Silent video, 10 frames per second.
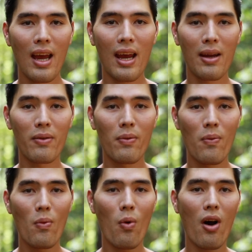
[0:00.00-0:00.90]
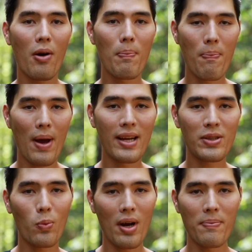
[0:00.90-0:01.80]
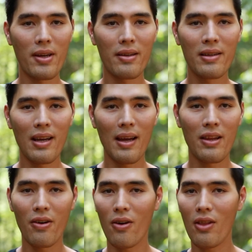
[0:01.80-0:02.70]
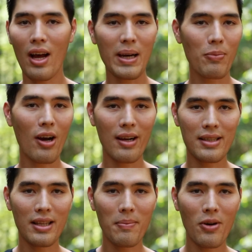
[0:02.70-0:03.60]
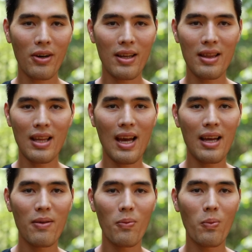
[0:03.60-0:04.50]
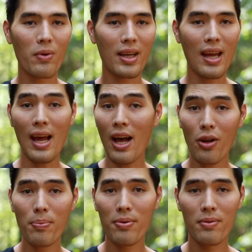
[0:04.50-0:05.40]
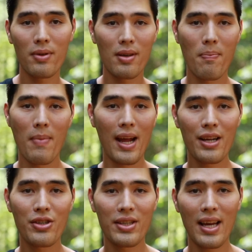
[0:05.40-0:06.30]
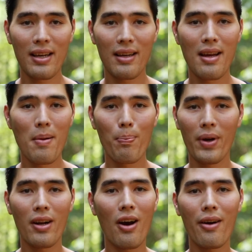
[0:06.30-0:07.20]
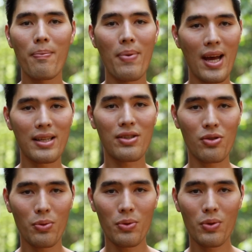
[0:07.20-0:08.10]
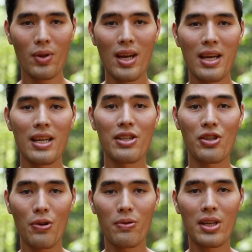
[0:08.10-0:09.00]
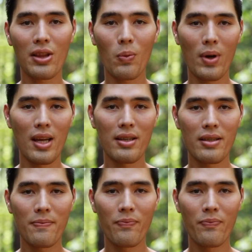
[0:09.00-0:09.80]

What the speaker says: And our best weapon, there are a lot of products on the market that can help manage scent, but our best tool is using the wind.